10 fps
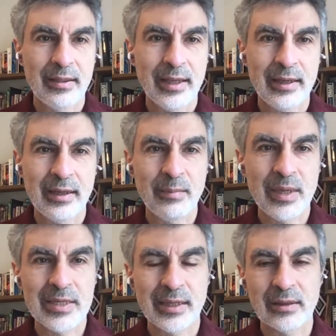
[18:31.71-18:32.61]
then it
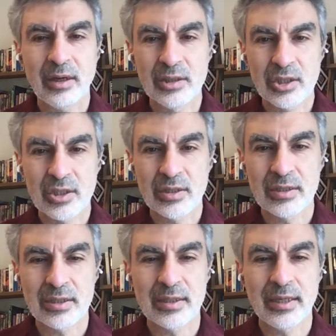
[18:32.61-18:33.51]
means that
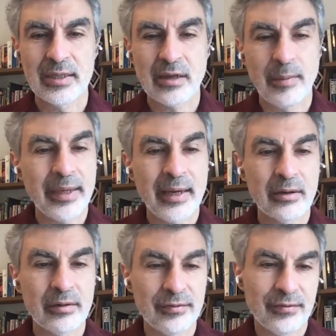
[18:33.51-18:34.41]
consciousness is coming
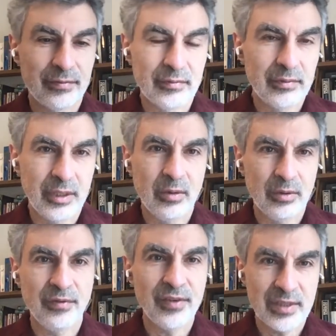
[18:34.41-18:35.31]
out of, you know,
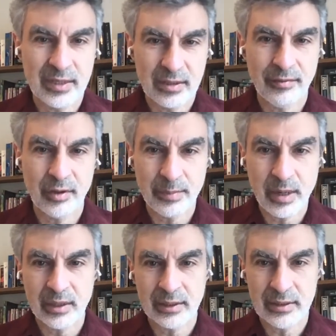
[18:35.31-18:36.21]
the physics of our
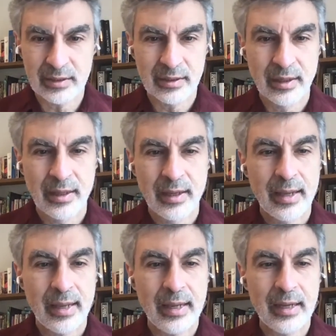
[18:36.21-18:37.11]
bodies.
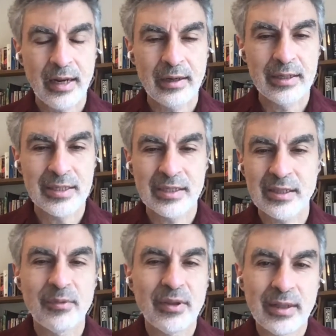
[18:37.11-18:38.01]
And this is
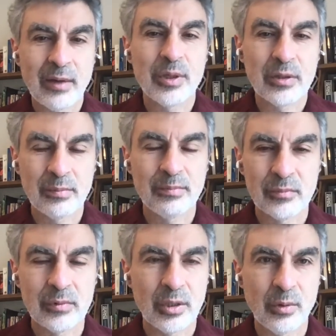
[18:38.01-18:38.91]
something that we could,
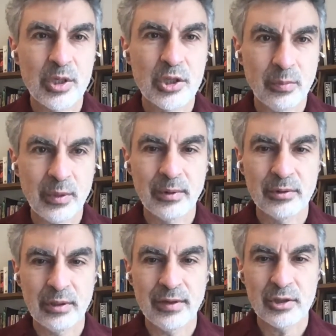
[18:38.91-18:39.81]
you know, we should be able
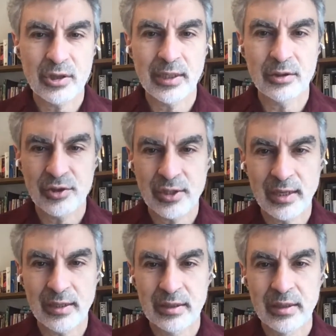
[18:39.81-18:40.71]
to eventually
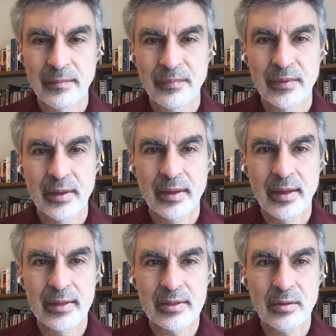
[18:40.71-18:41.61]
understand.
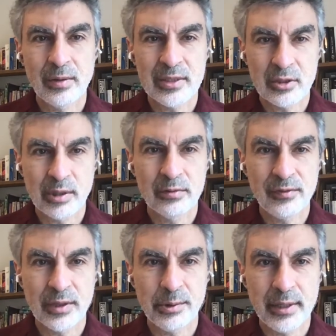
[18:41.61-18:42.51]
And so let's try to
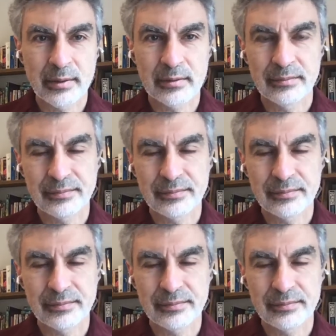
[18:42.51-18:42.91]
figure it out.